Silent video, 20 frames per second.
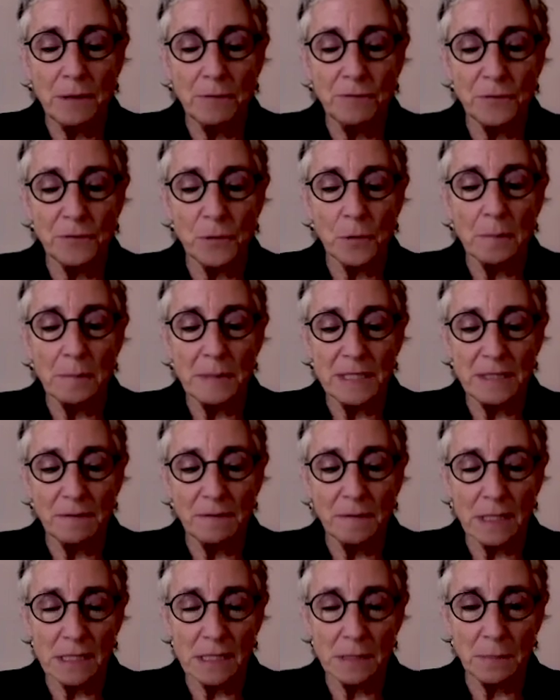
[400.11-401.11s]
formative
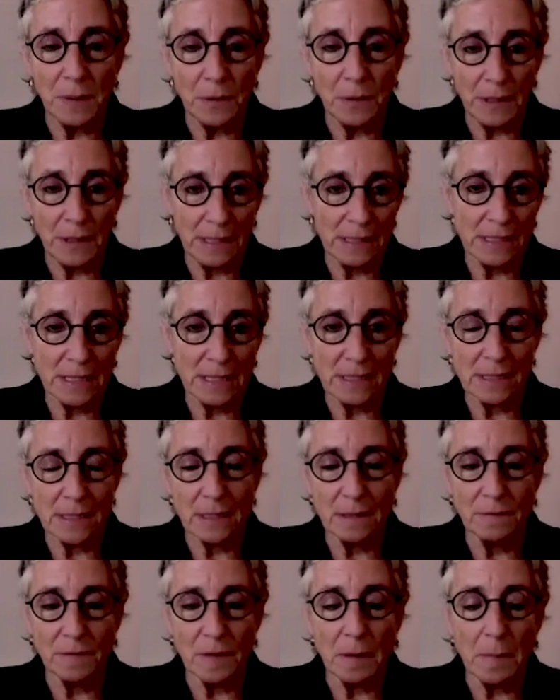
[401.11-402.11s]
experiences
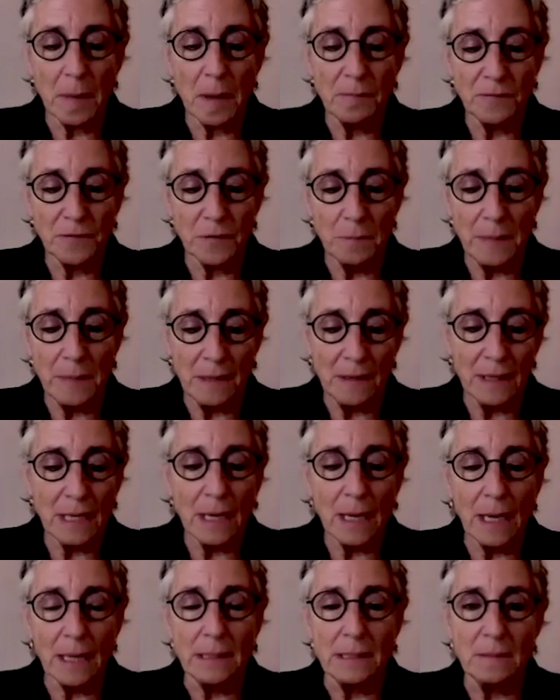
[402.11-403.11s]
that have come up for me that
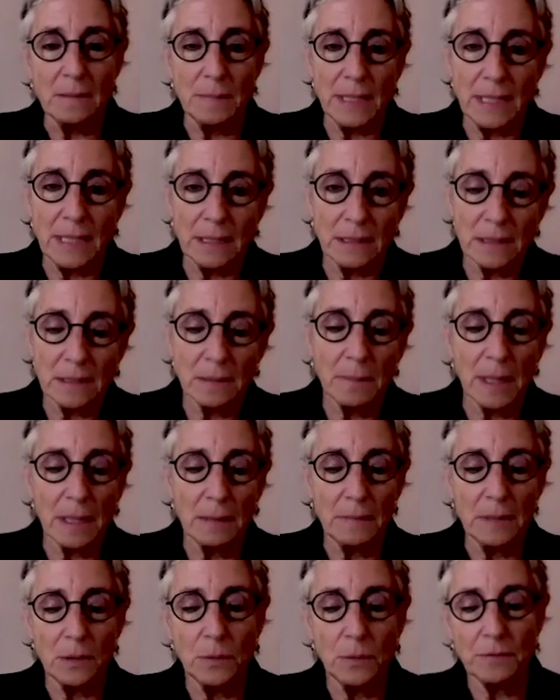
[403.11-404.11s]
guided me into my
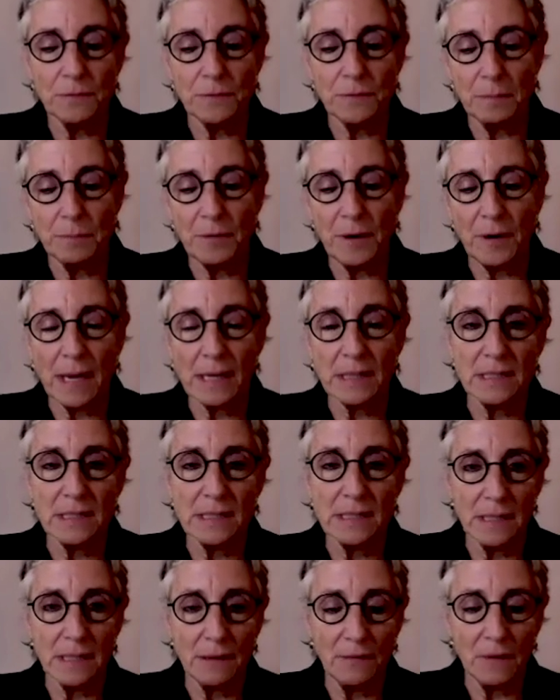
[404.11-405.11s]
midwifery
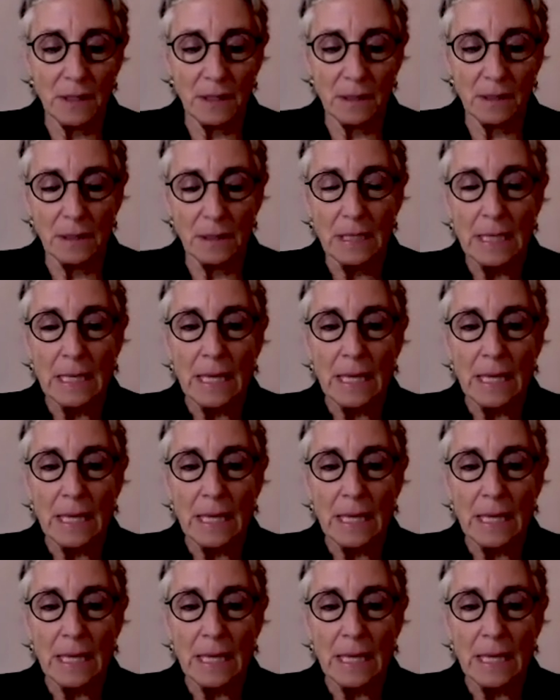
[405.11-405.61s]
practice and then